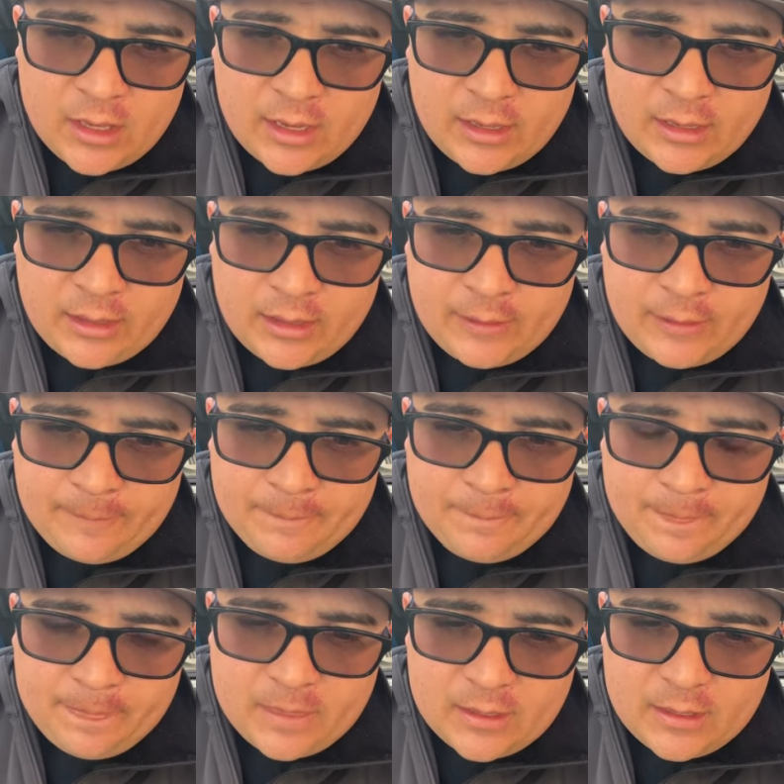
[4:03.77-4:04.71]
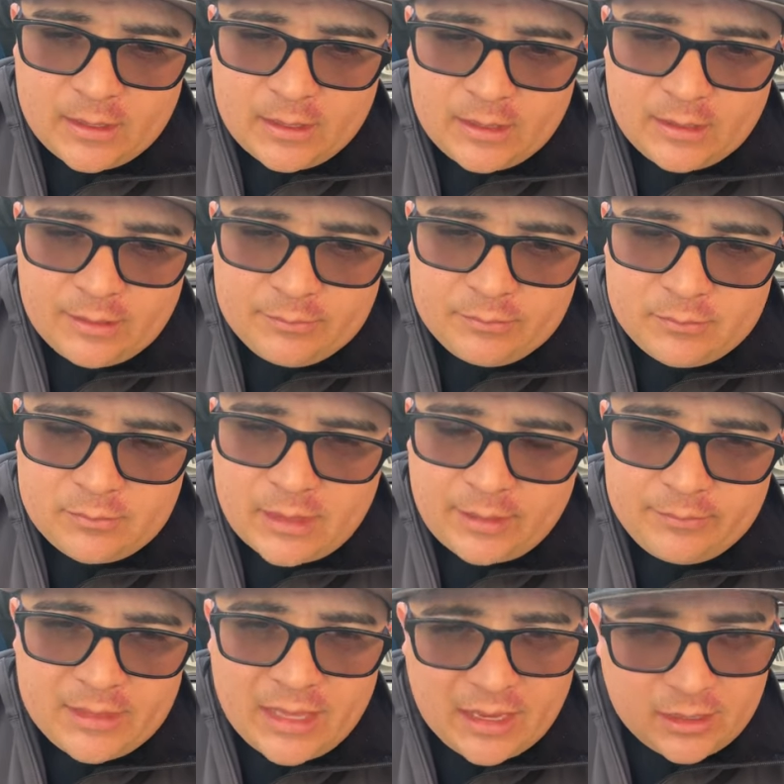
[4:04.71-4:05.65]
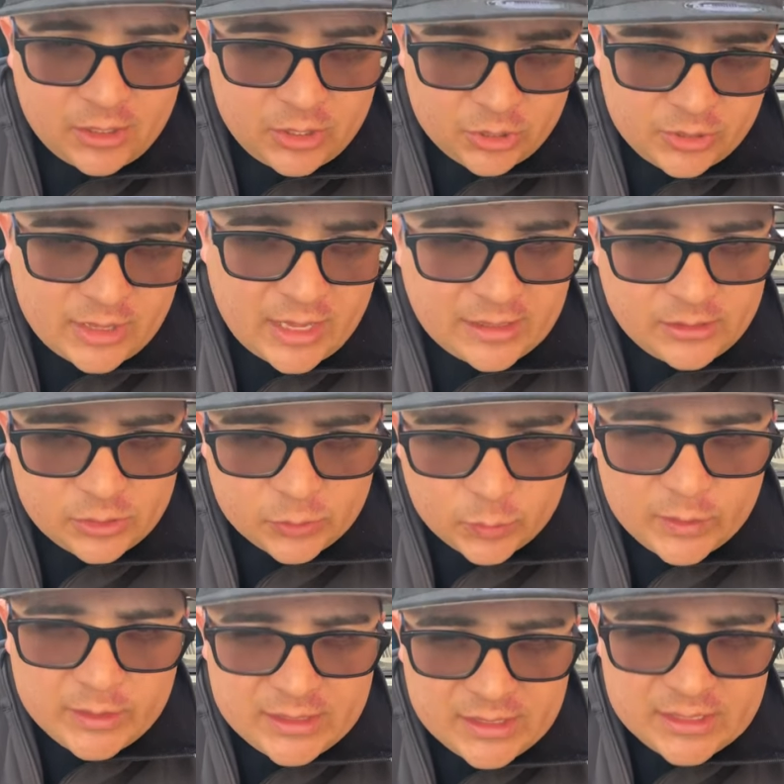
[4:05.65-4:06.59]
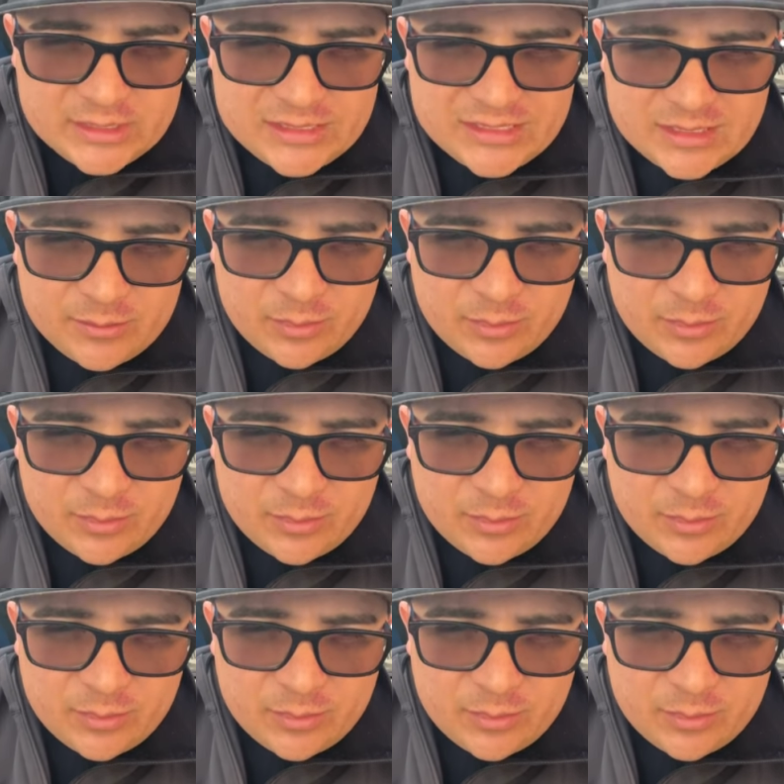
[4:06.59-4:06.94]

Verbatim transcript: um, I'm, I'm not good at doing this